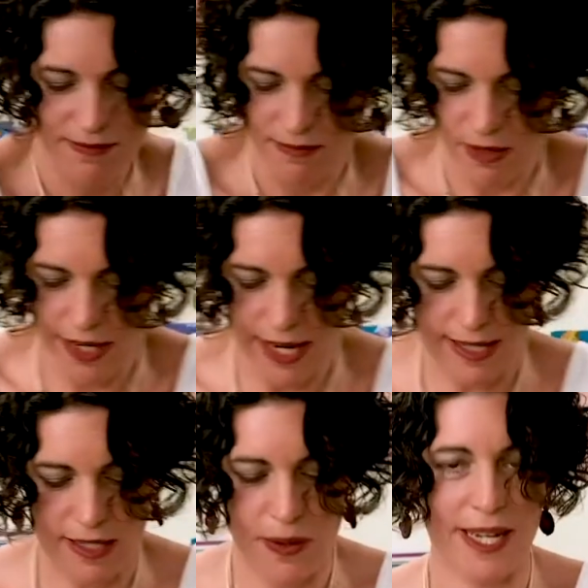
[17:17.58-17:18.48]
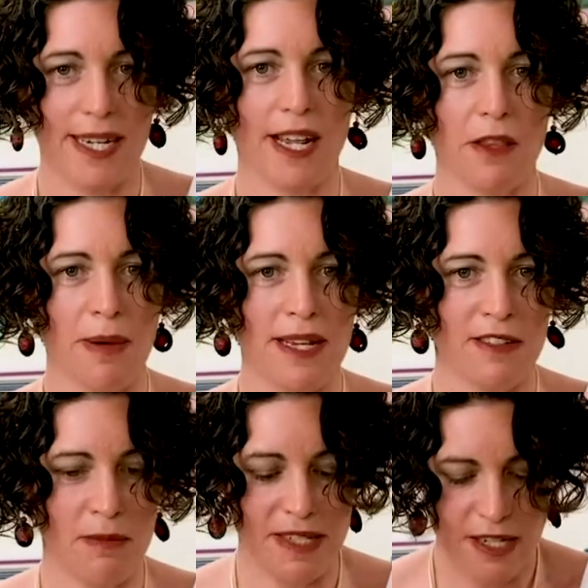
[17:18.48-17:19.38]
Okay, so we get another piece of
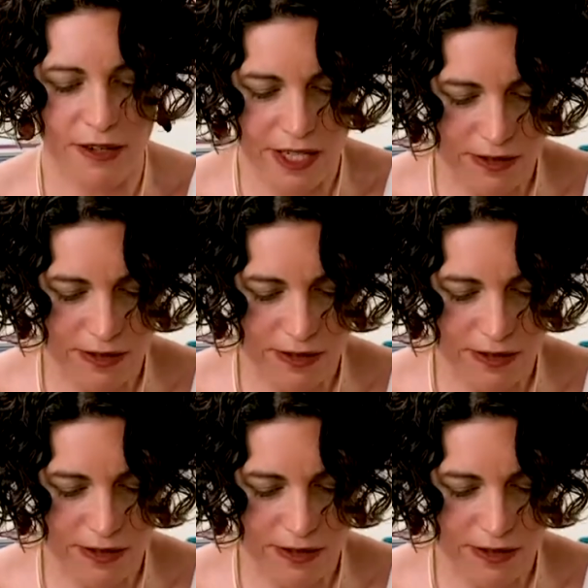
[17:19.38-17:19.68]
material.